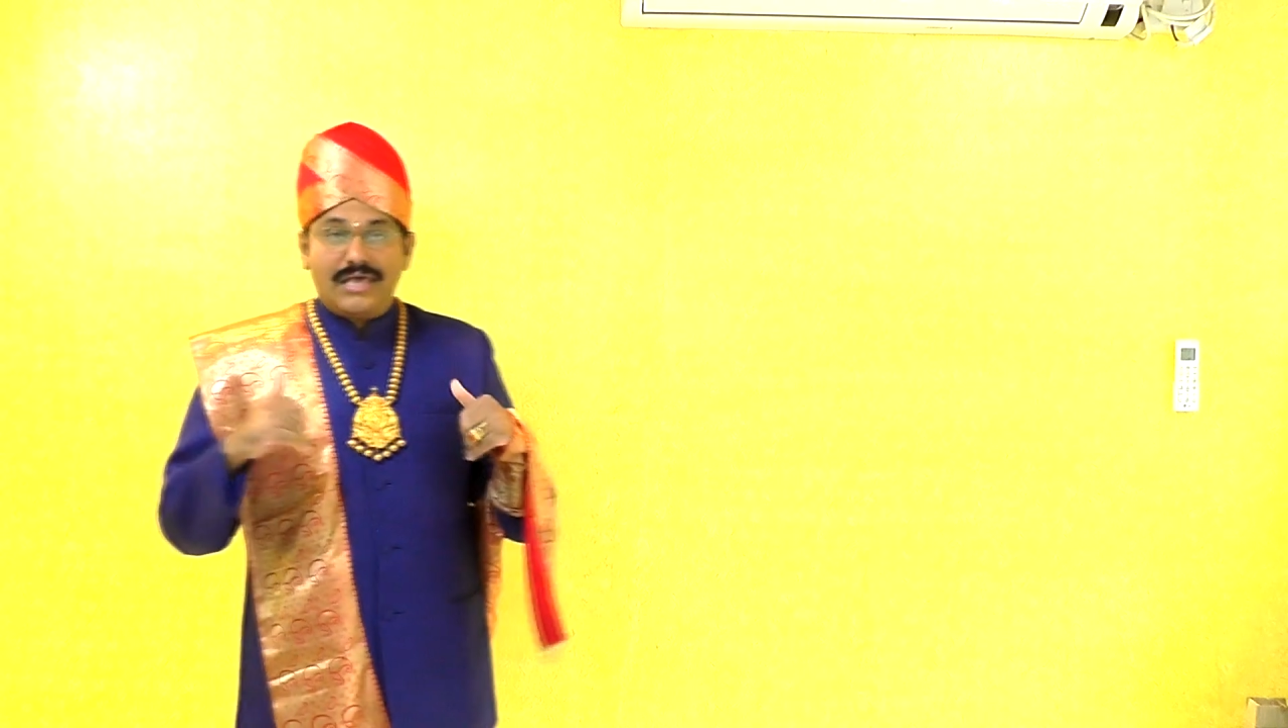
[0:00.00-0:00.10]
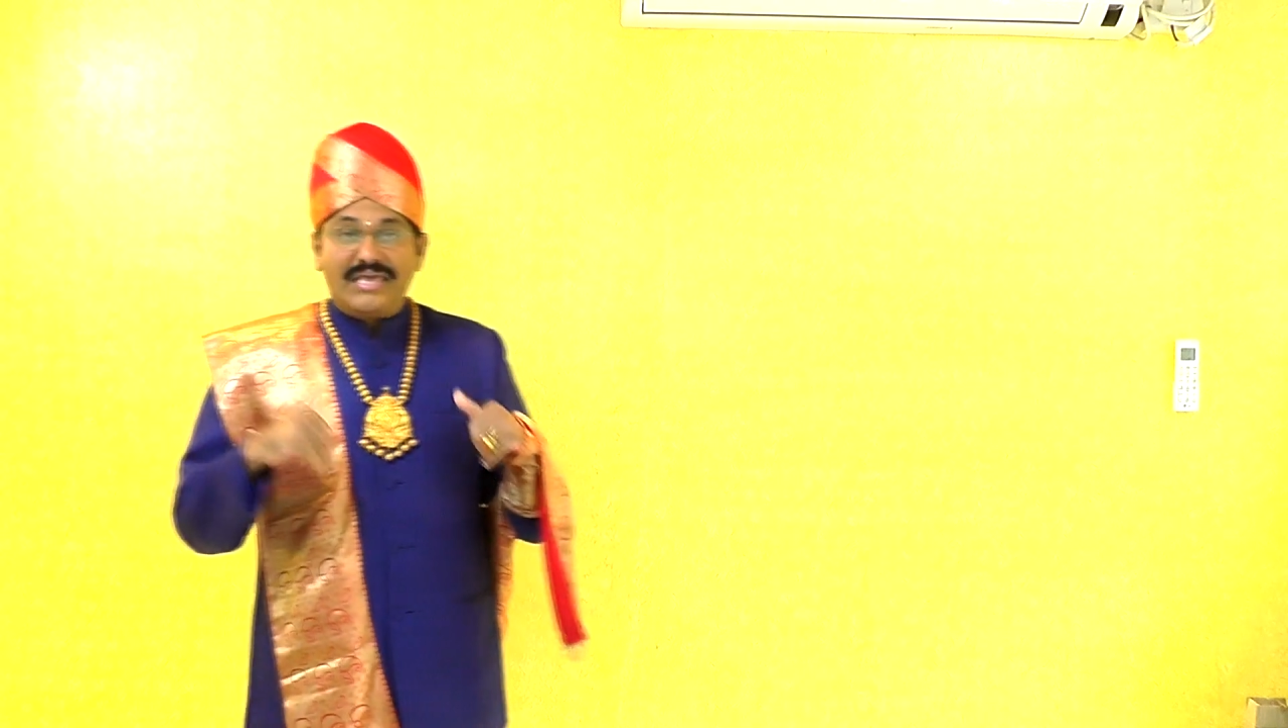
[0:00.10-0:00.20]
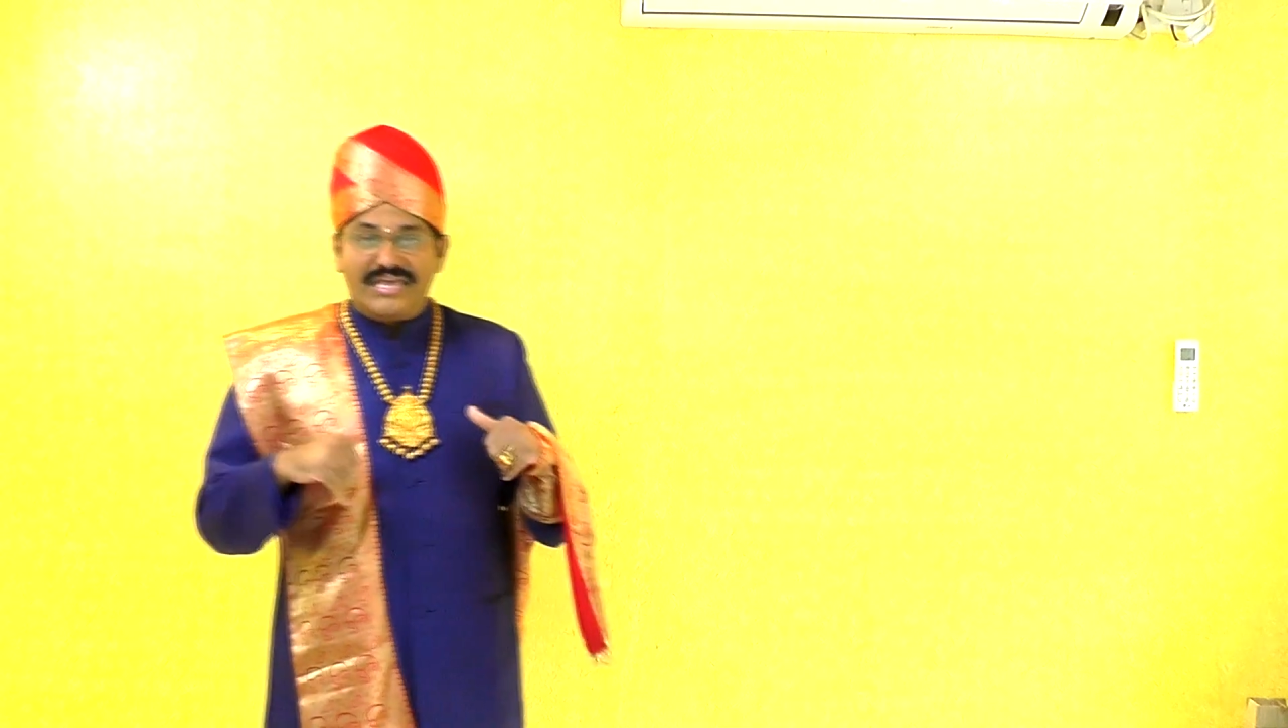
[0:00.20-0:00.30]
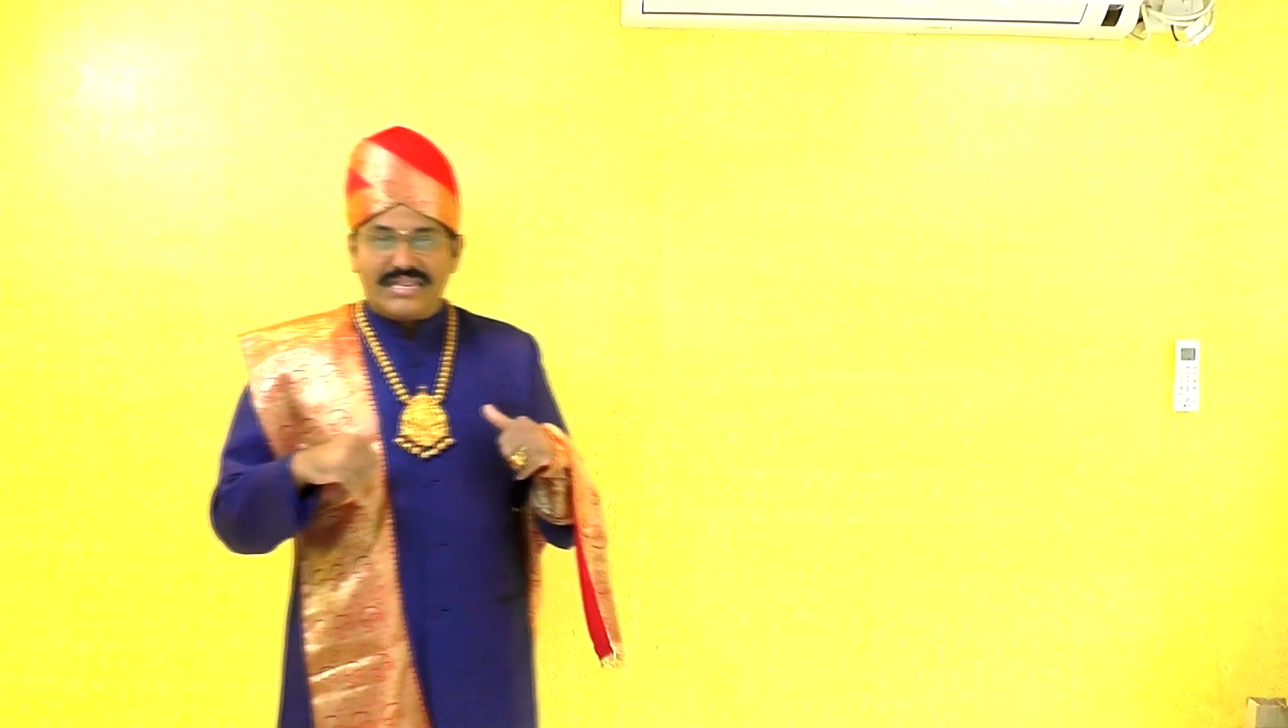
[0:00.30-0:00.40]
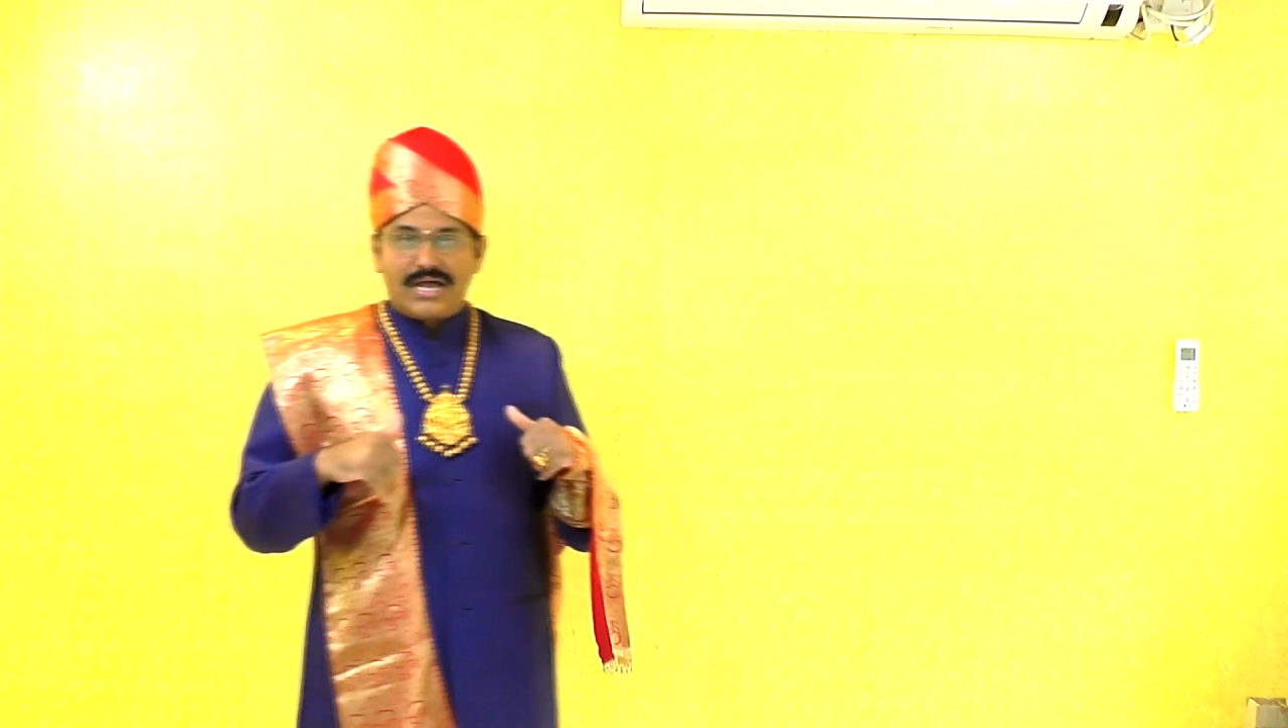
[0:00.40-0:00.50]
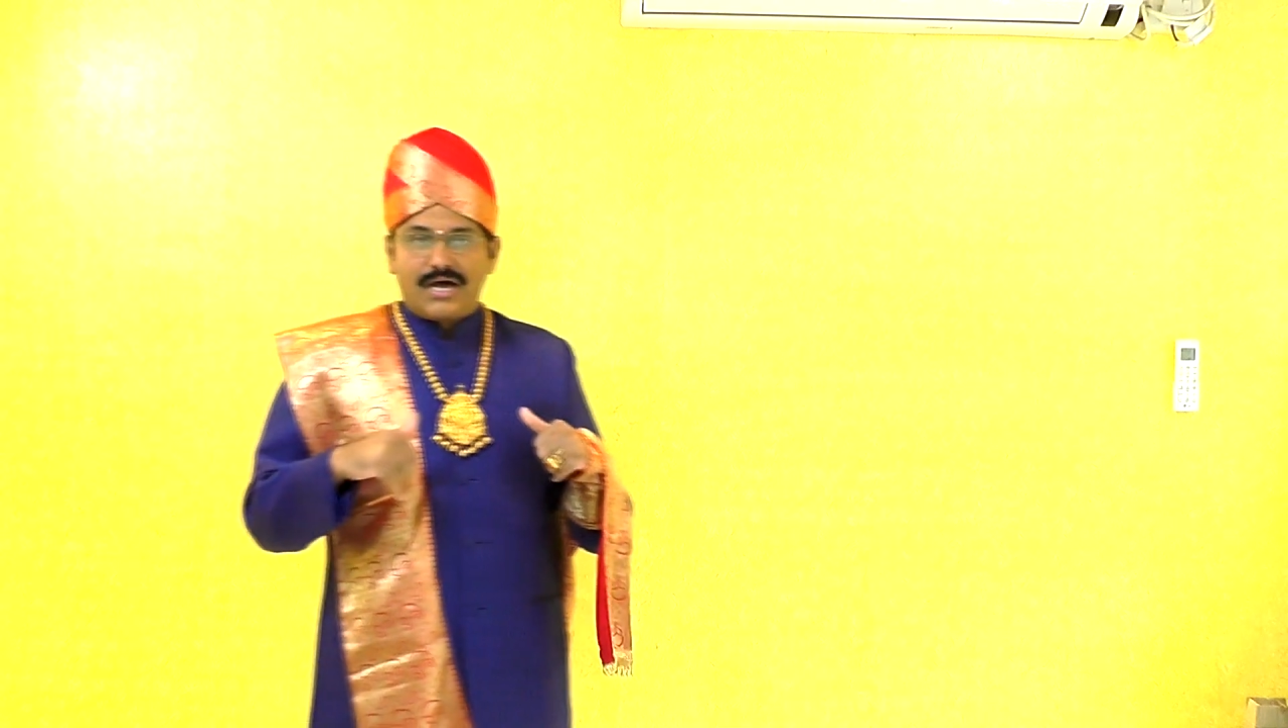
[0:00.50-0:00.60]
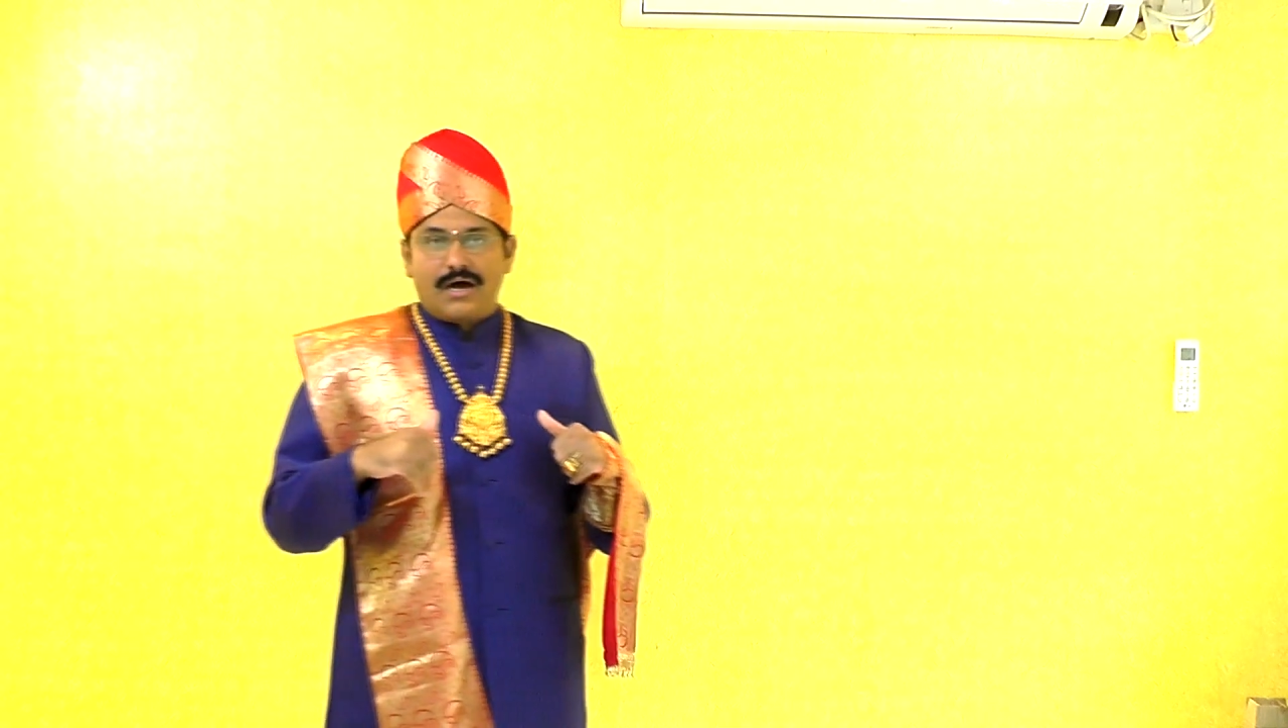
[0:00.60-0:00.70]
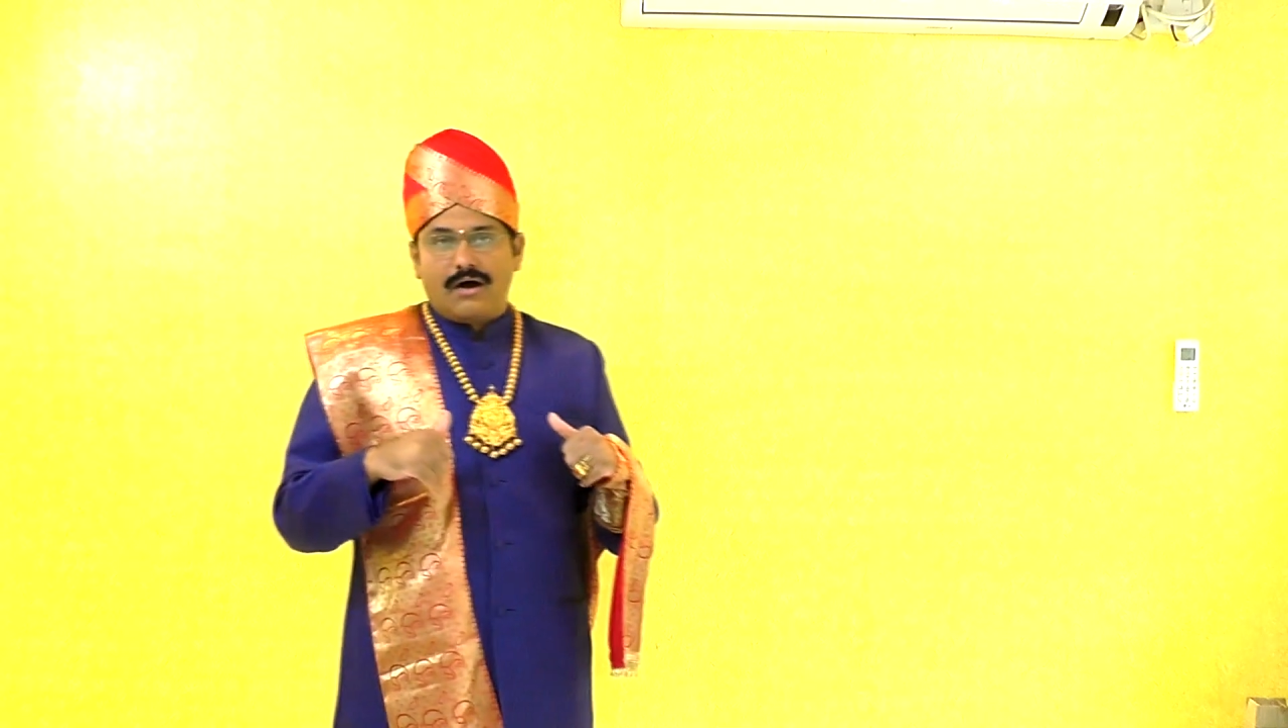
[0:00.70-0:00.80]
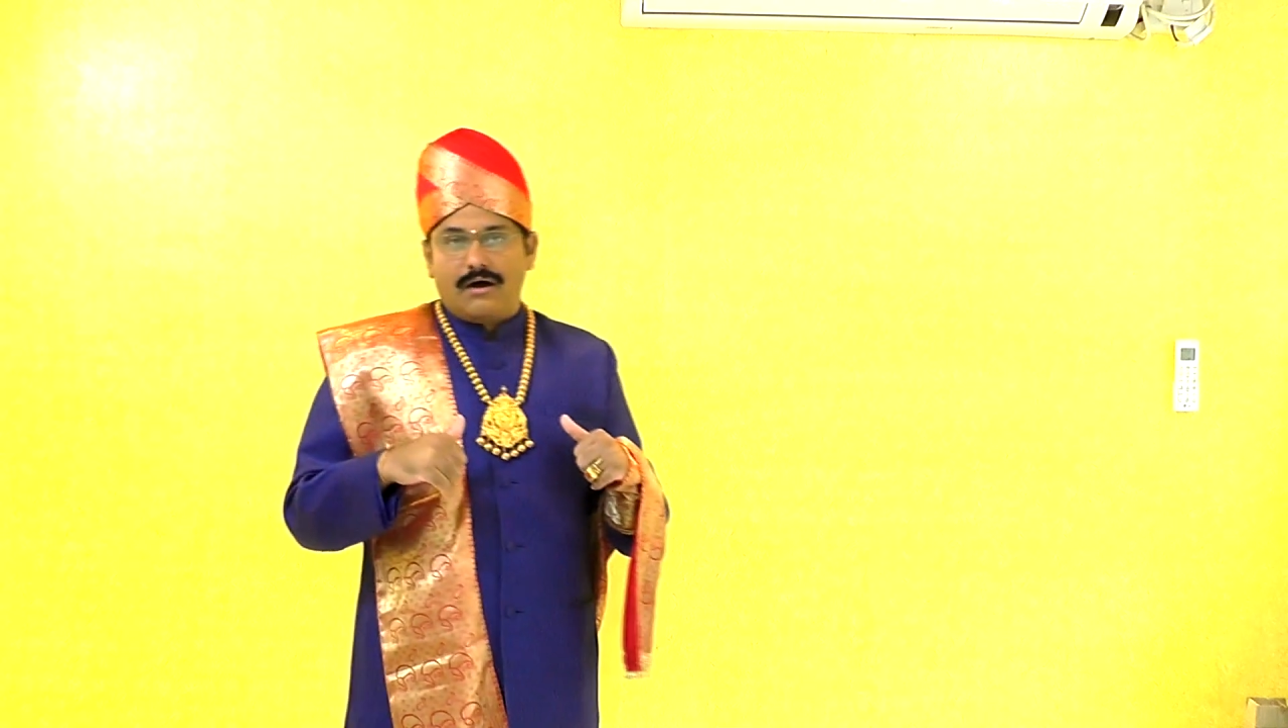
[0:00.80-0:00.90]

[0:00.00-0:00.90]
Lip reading: an era